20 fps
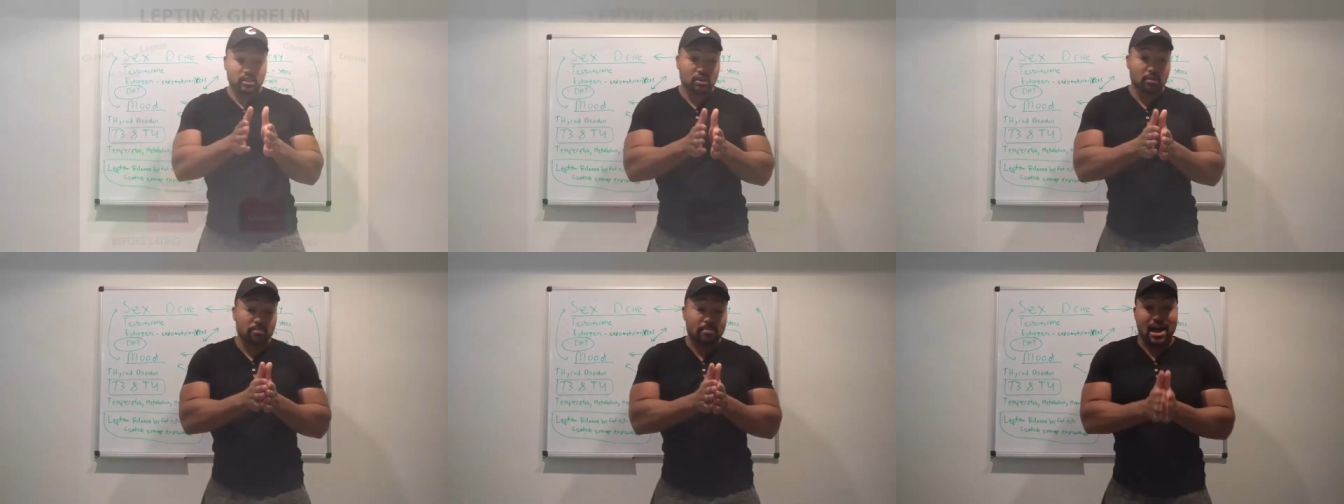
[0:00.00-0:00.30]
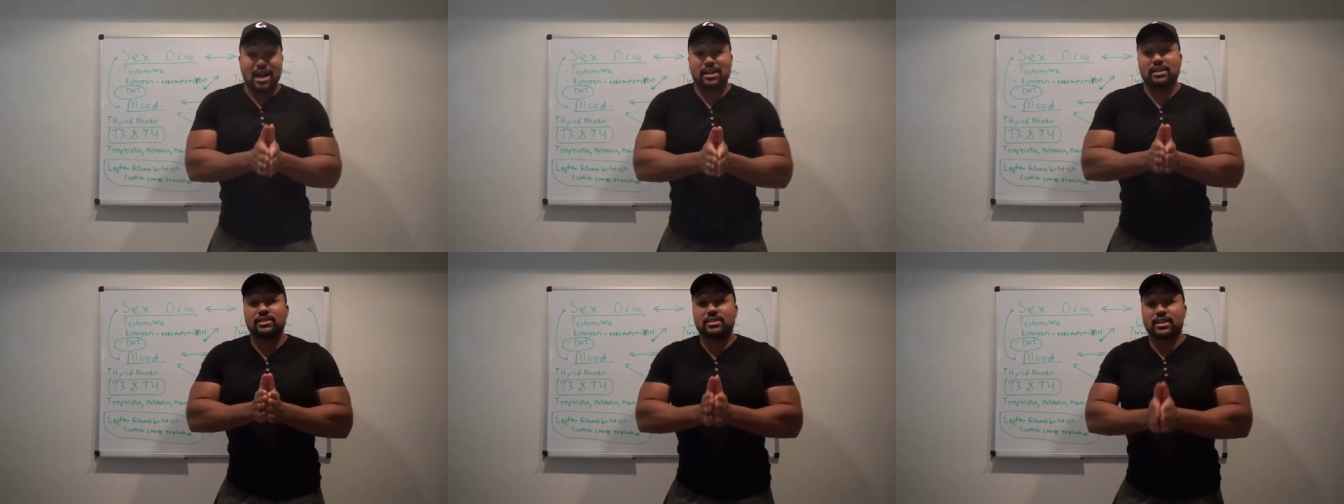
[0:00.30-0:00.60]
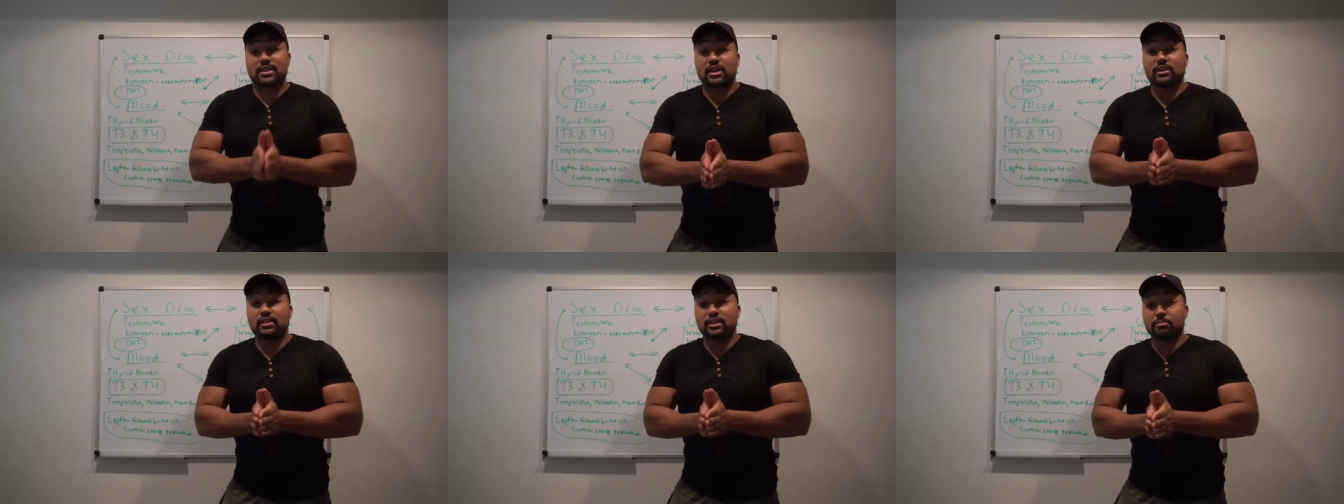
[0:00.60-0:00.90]
your body's
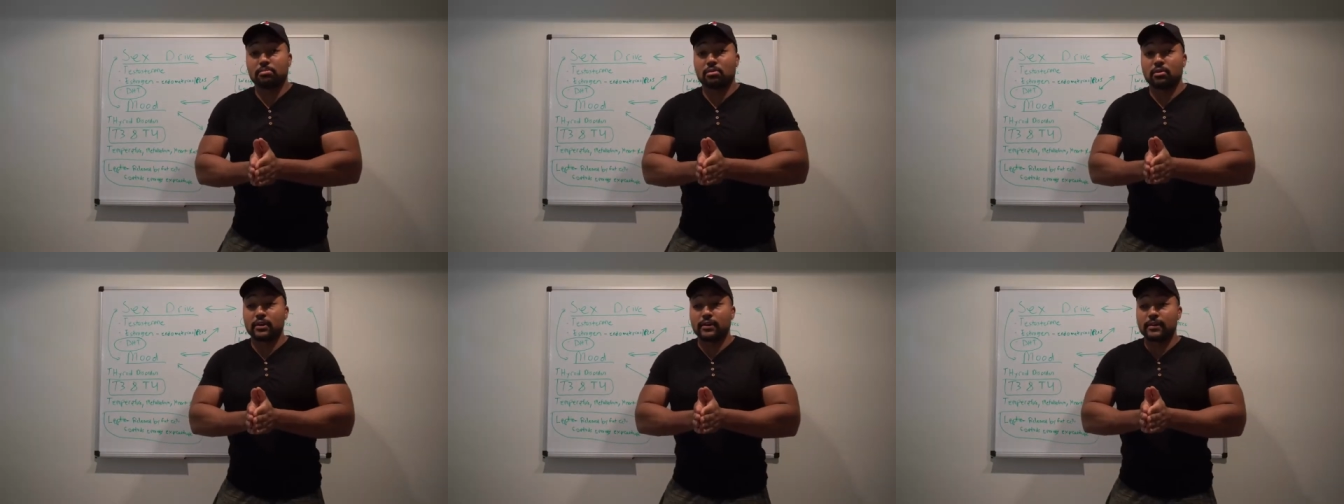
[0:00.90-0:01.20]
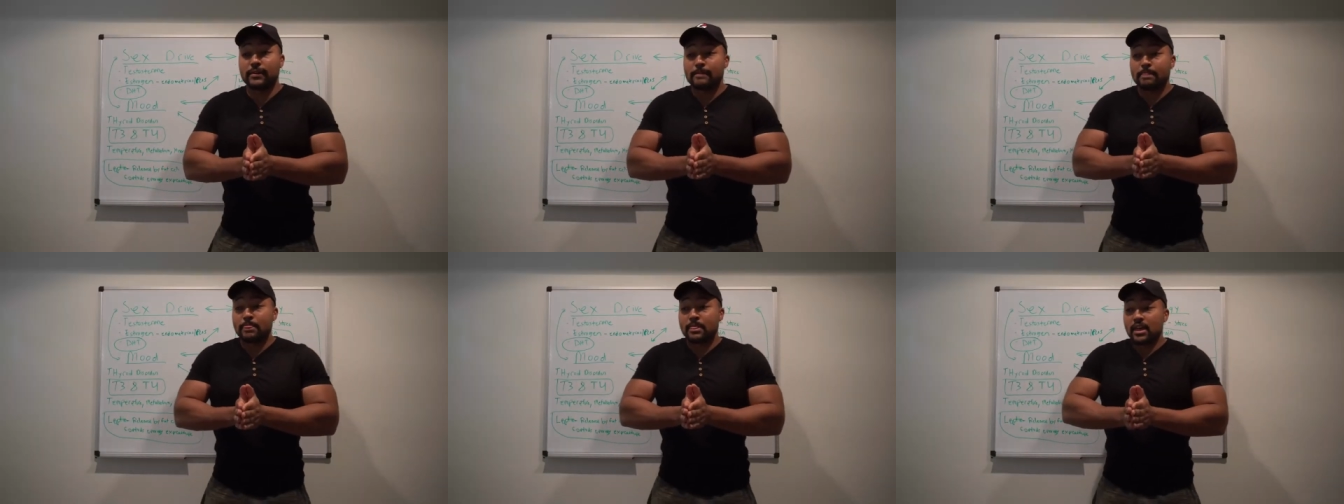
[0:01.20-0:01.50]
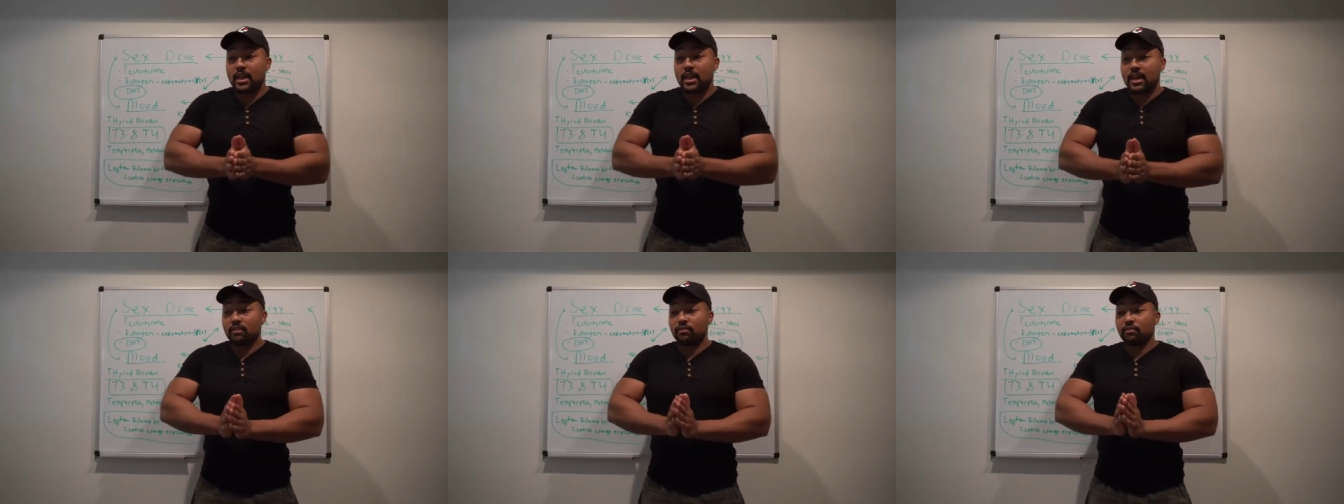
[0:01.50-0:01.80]
settling point.
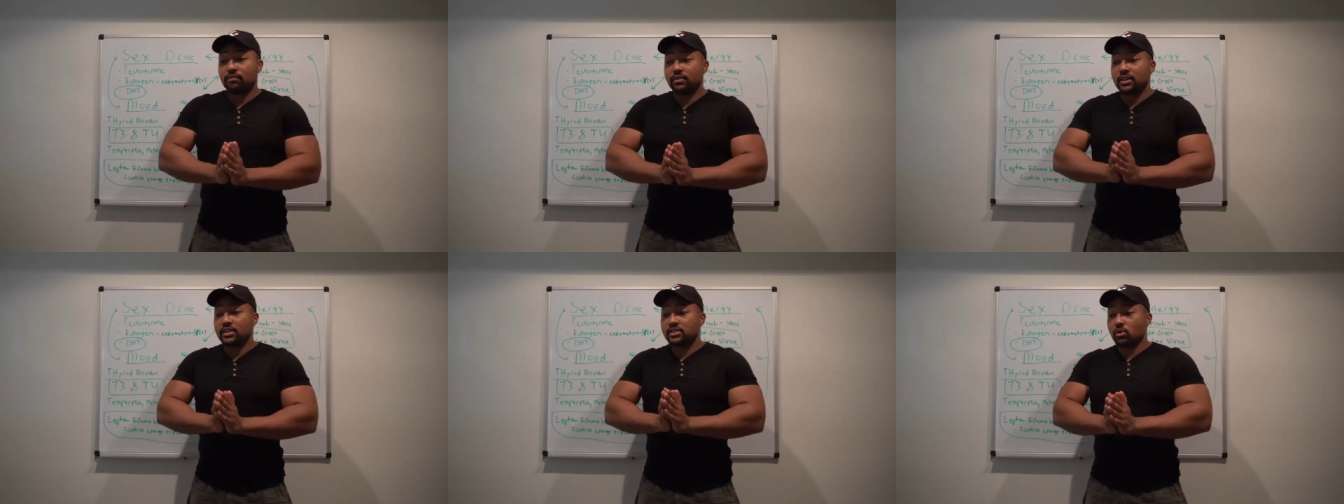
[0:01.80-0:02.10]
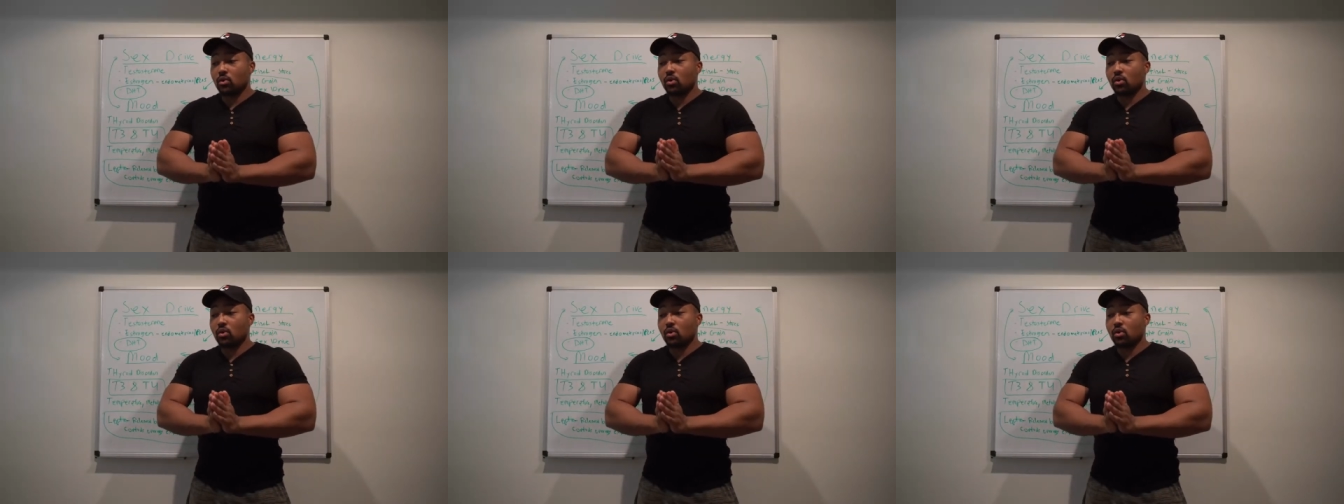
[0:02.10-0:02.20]
If this